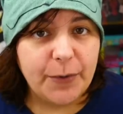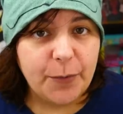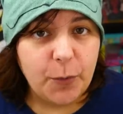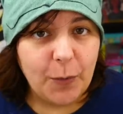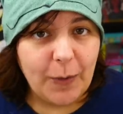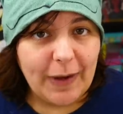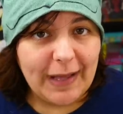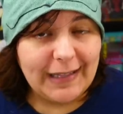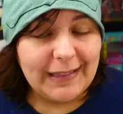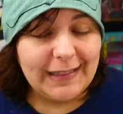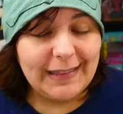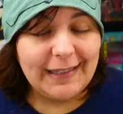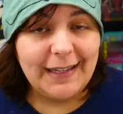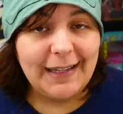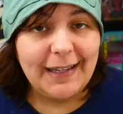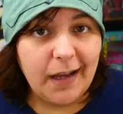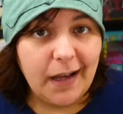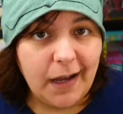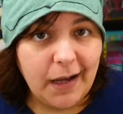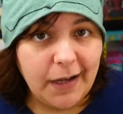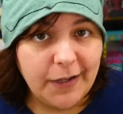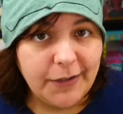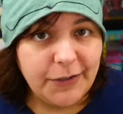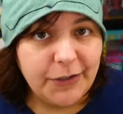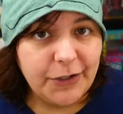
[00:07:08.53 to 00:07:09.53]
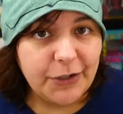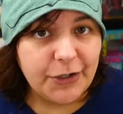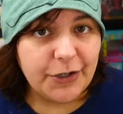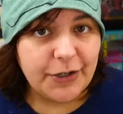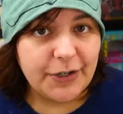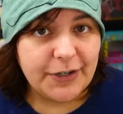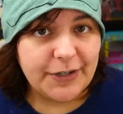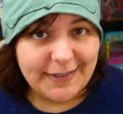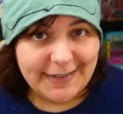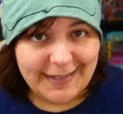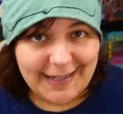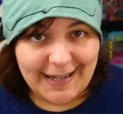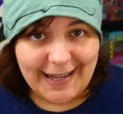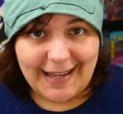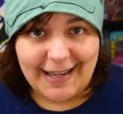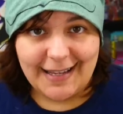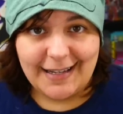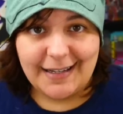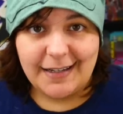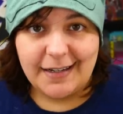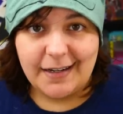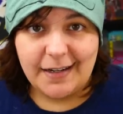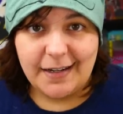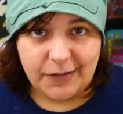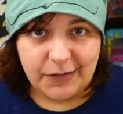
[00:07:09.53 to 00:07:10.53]
well under
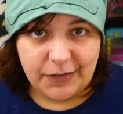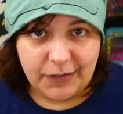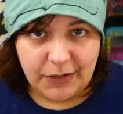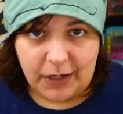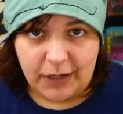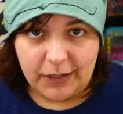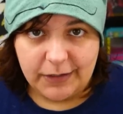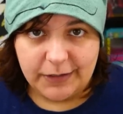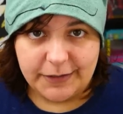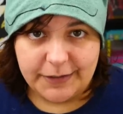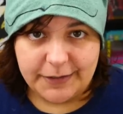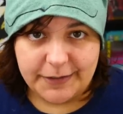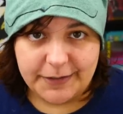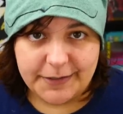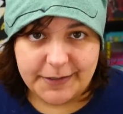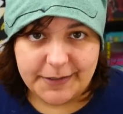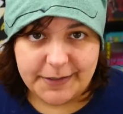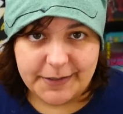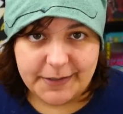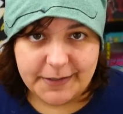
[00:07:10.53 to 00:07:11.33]
ten dollars.